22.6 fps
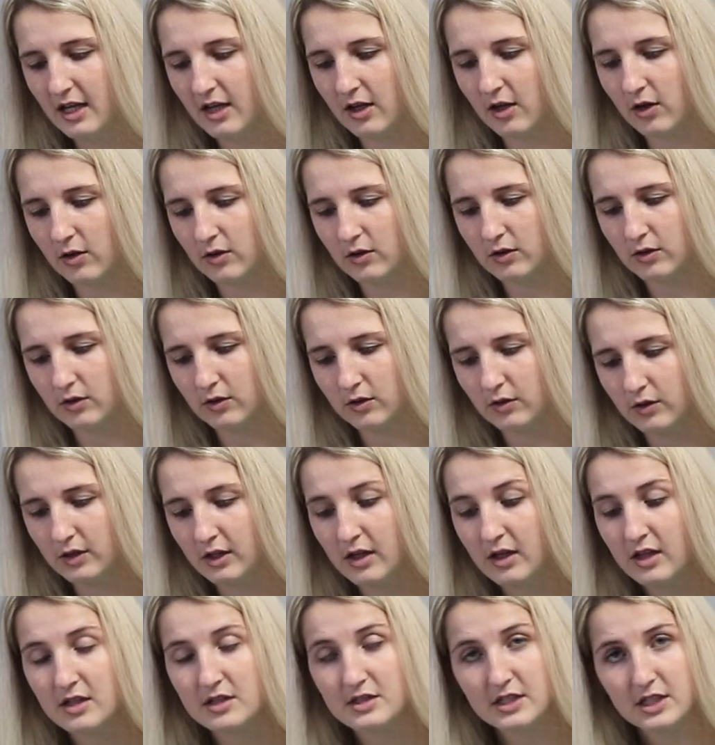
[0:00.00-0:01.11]
include
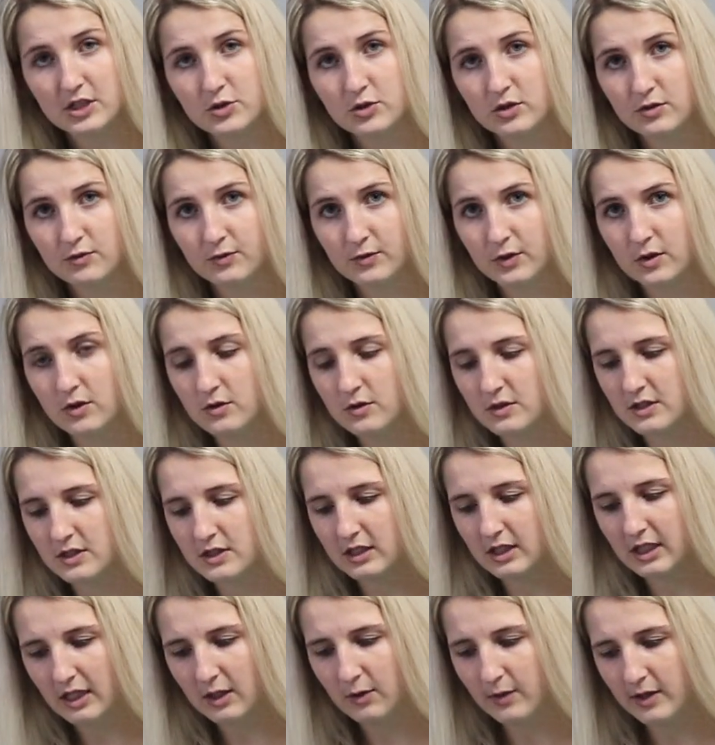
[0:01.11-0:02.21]
citrus fruits,
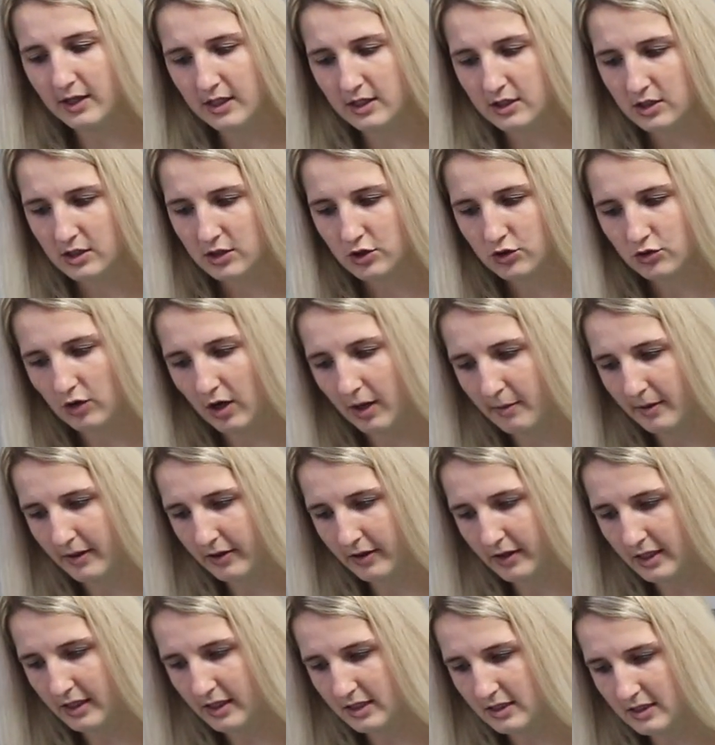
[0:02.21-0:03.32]
kiwis,
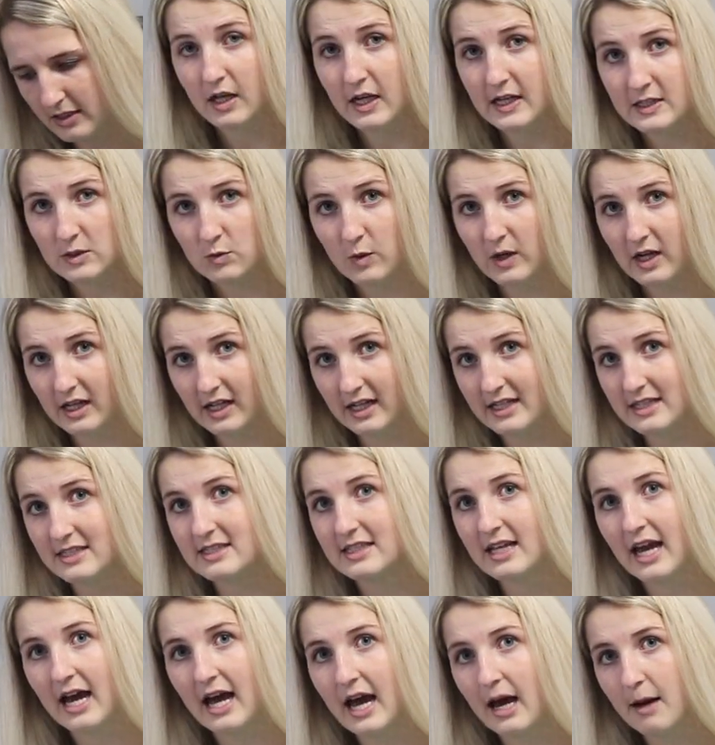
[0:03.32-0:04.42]
strawberries, as well as
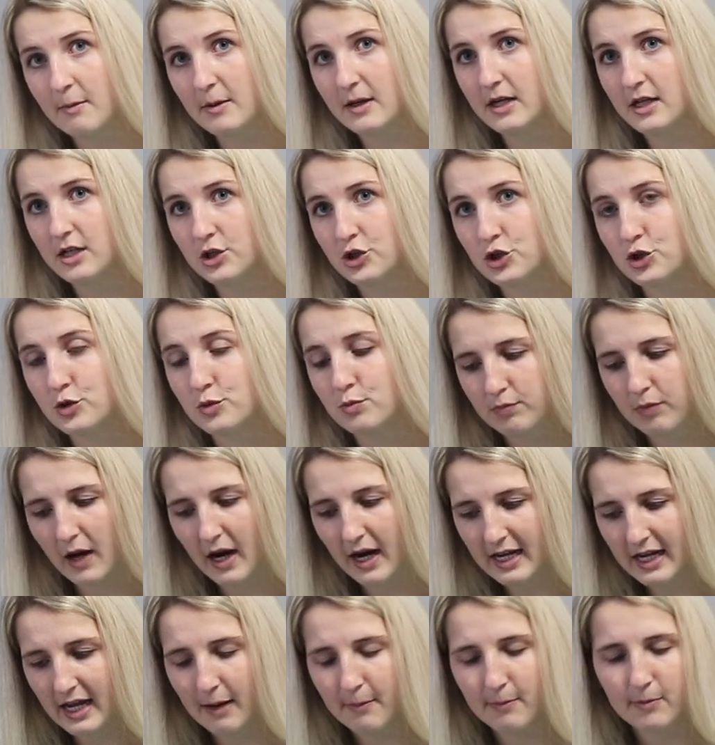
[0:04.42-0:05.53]
cabbage,
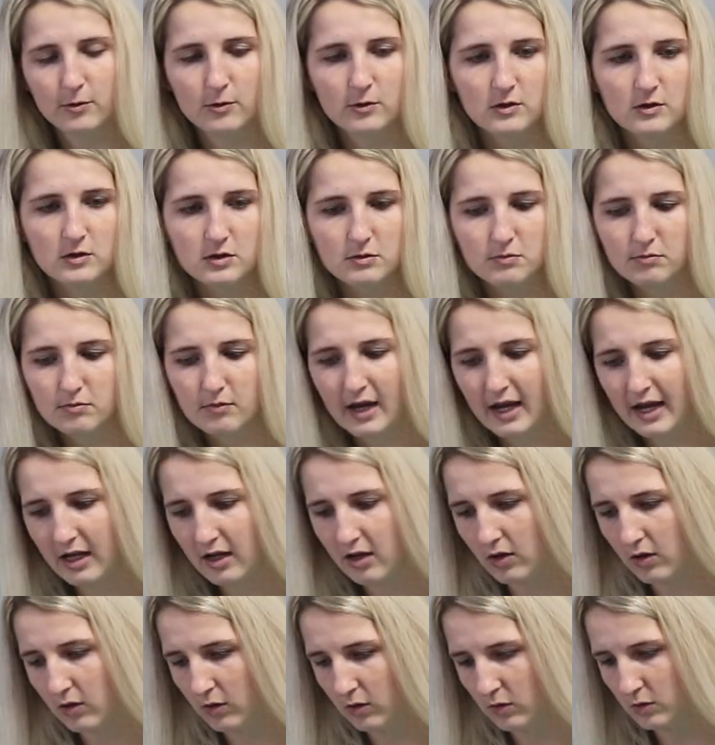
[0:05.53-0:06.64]
pineapples,
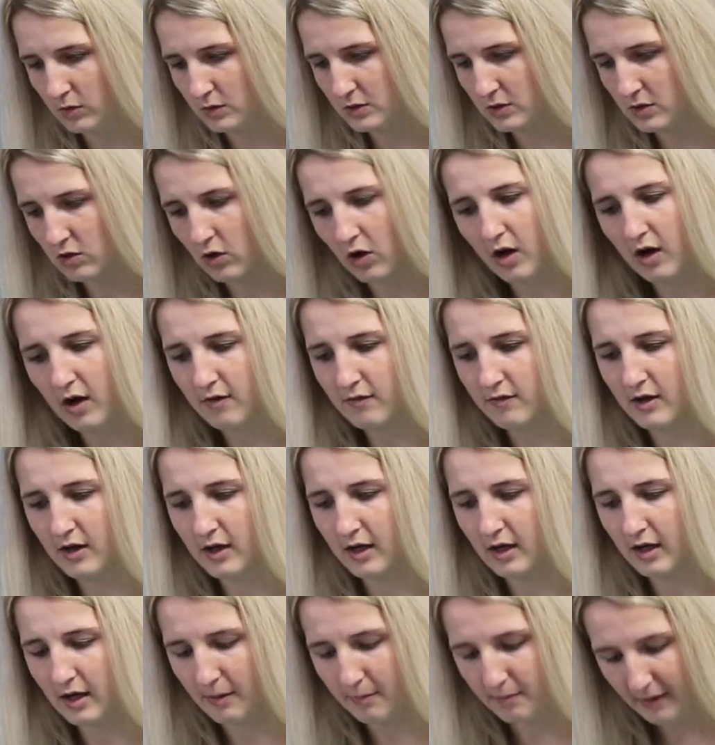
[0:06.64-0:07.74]
mangoes,
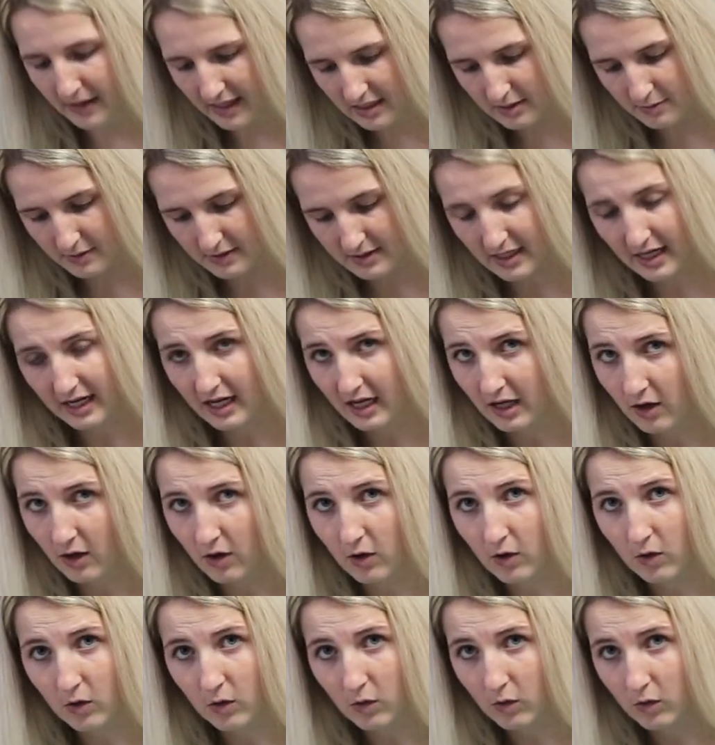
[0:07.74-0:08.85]
guava, baked
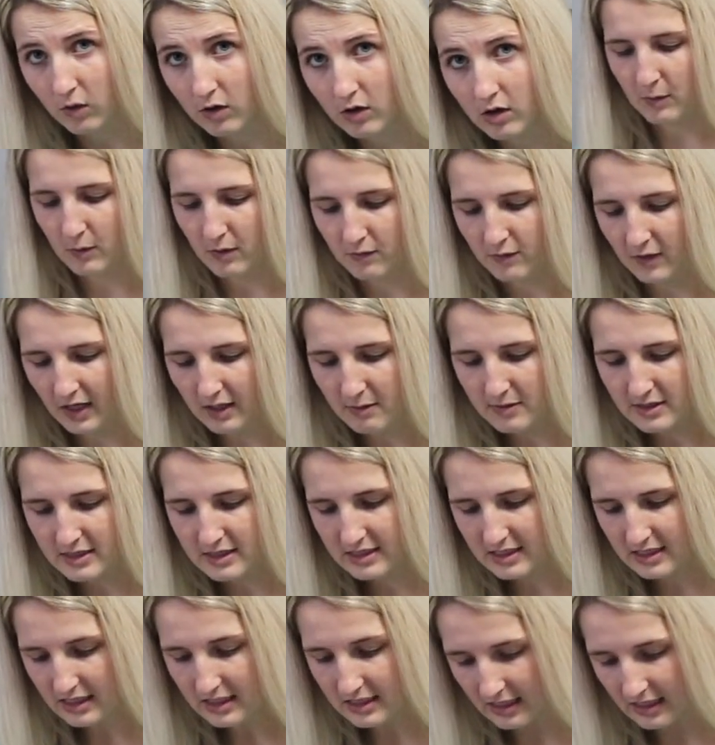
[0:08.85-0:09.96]
potato. And what vitamin C